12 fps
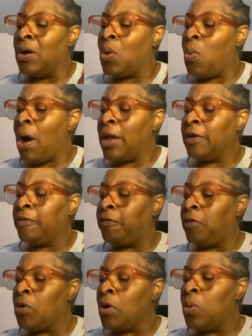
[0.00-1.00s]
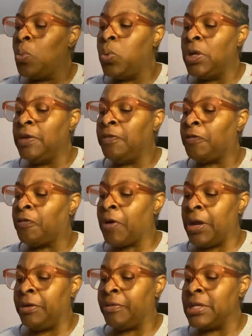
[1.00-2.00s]
aquatic floral woody
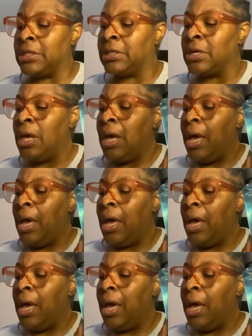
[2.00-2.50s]
fragrance.